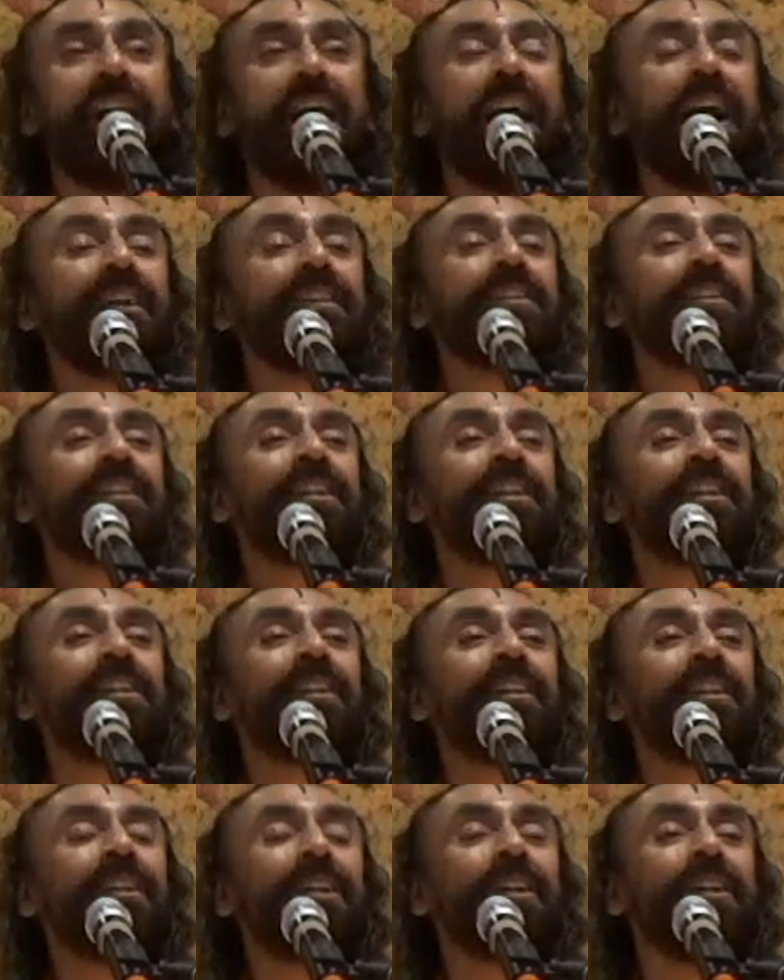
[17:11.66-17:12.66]

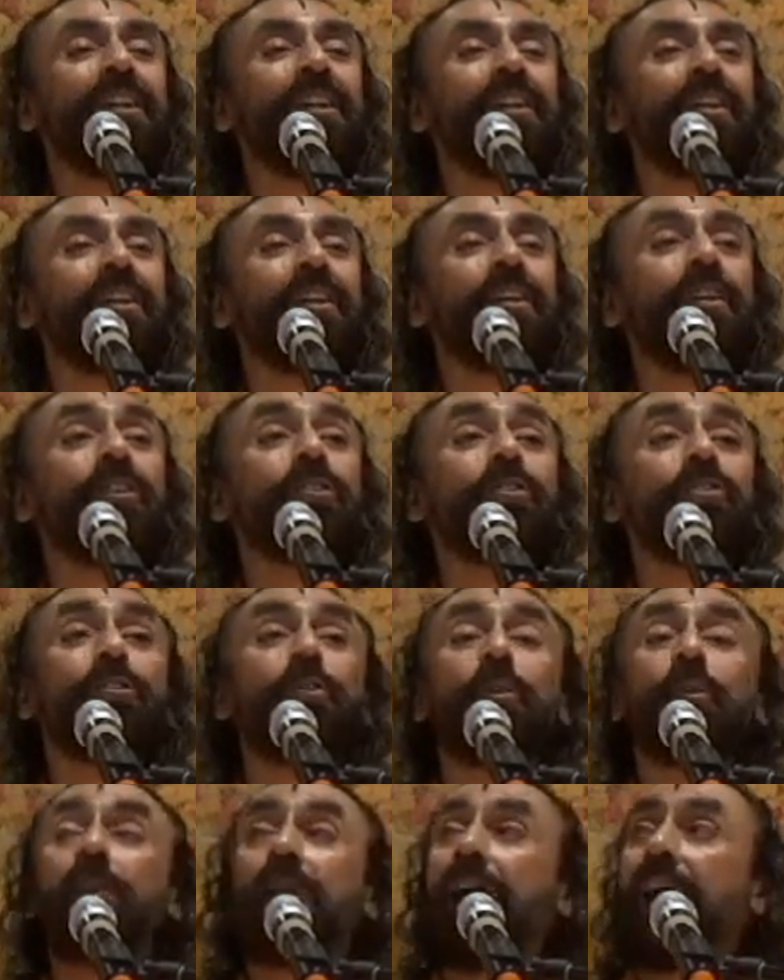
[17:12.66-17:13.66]
Until,
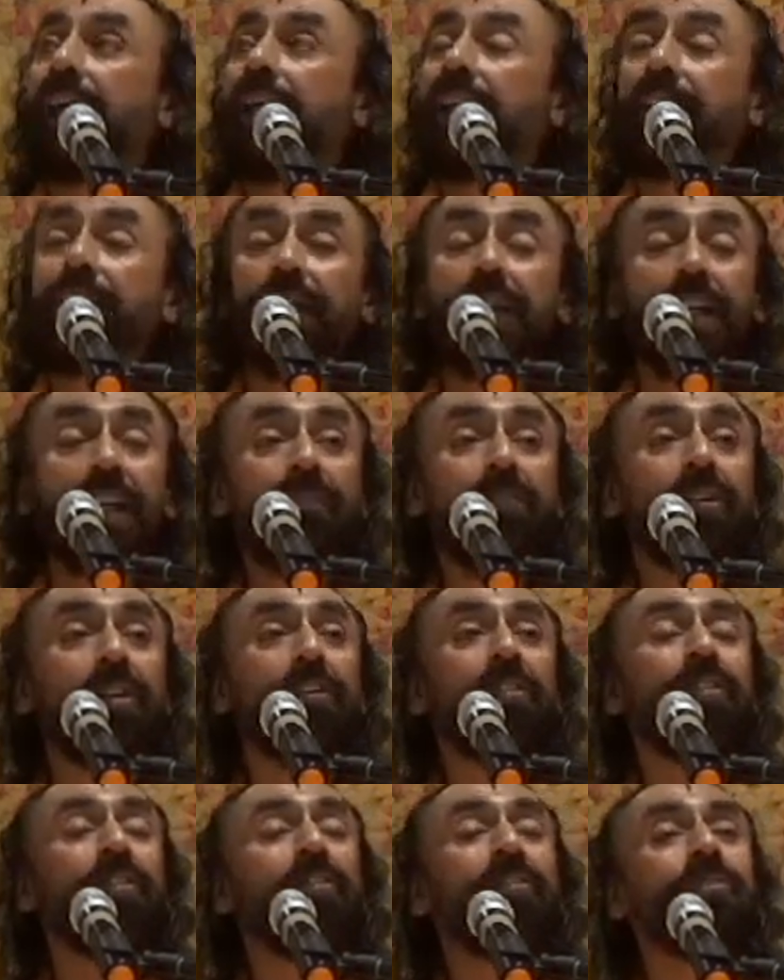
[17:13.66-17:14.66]
so
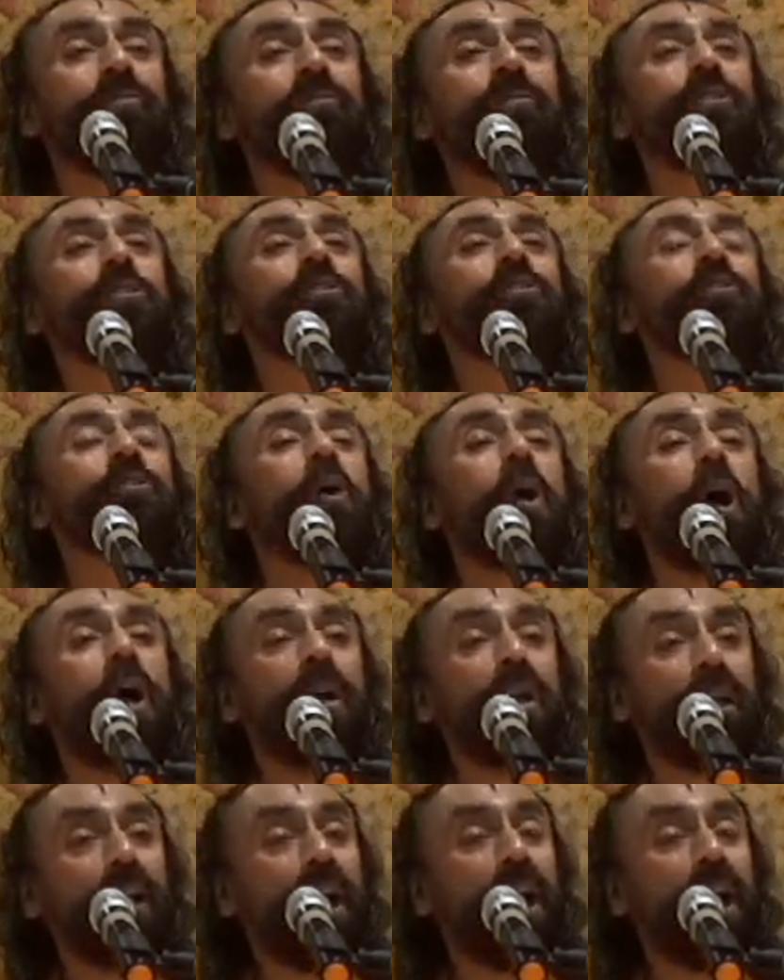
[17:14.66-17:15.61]
9/11 was called